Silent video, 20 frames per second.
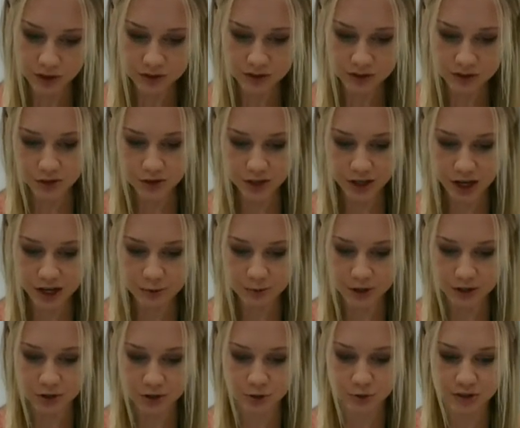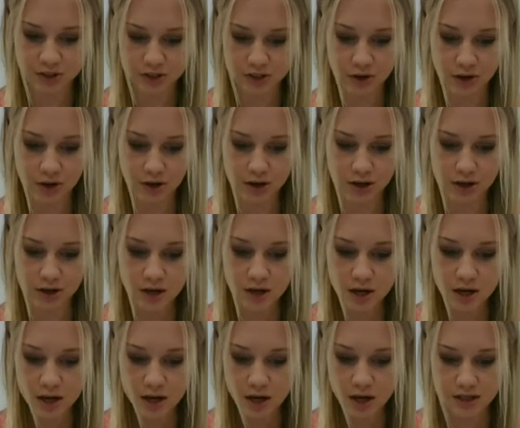So you can kind of picture what's going on.
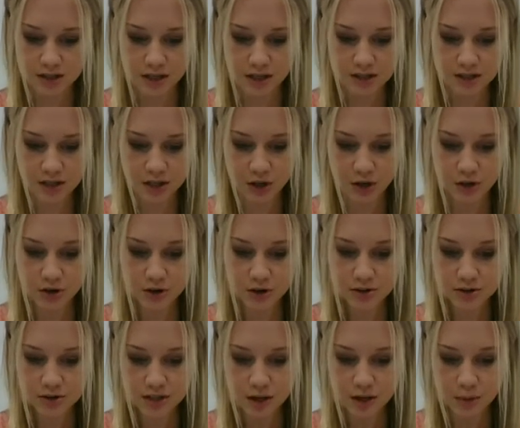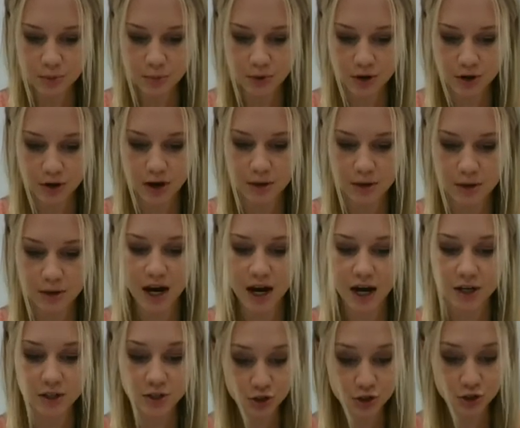It says the girls put on
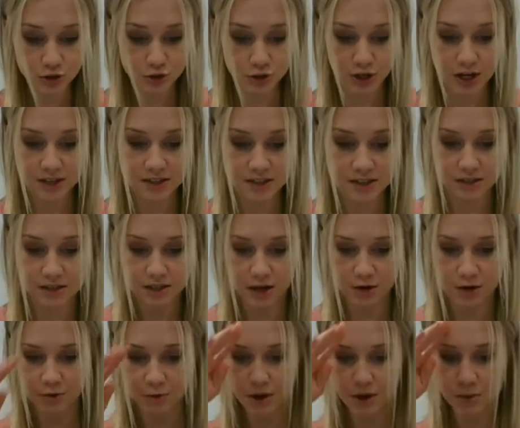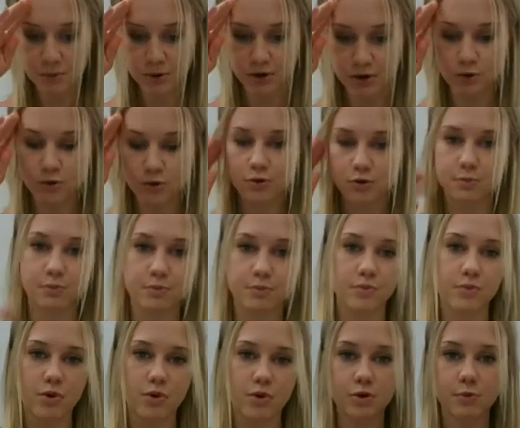patched dresses. Now remember, old
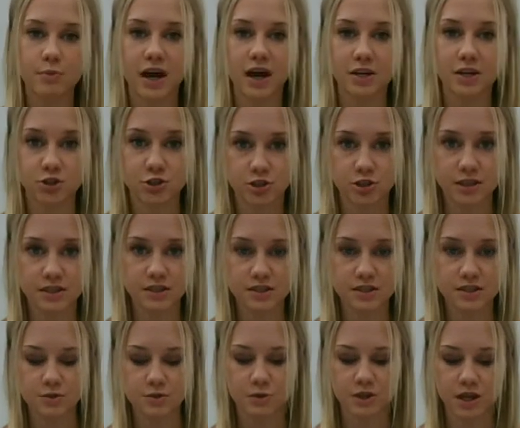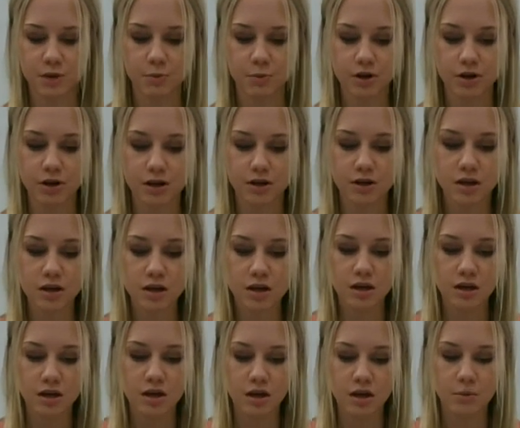old patched dresses is what they put on.
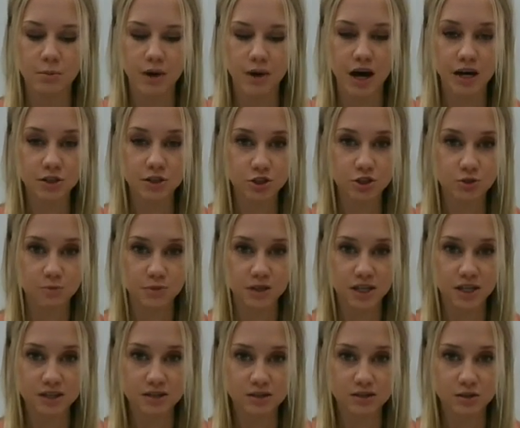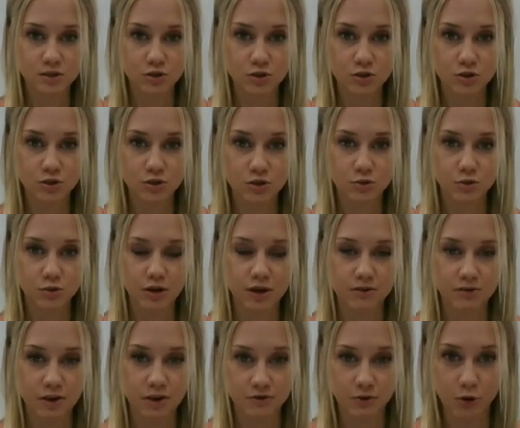Patched means to,
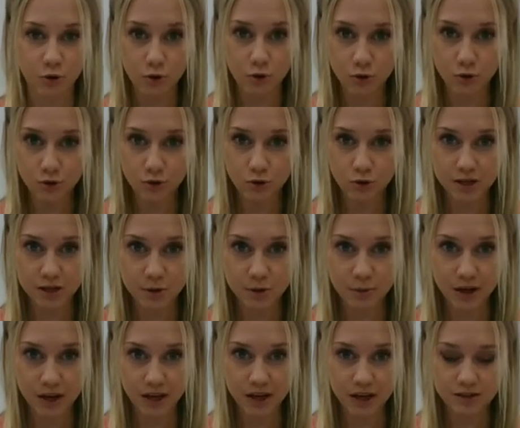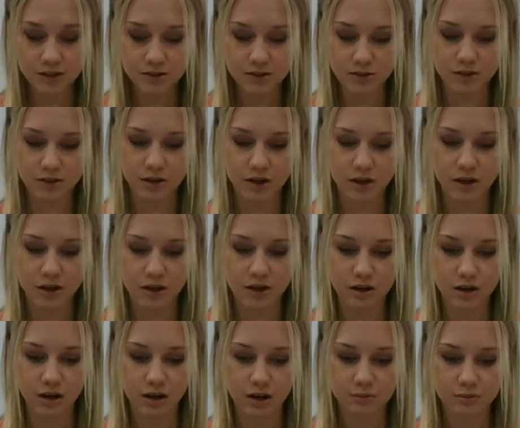if you have a hole in your pants or in,
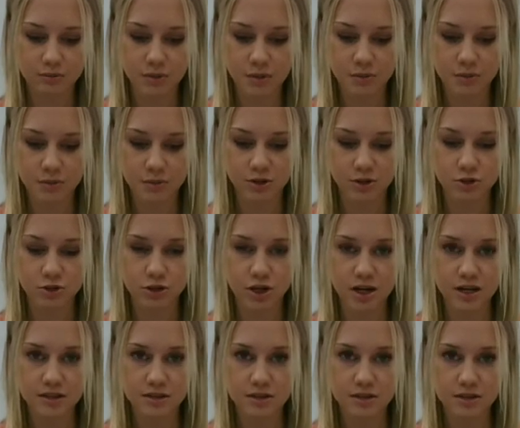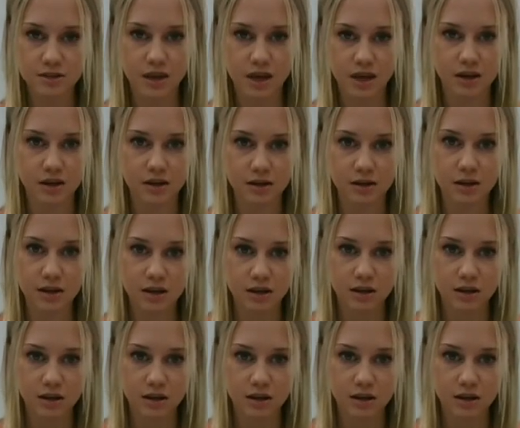um, maybe in your dress, then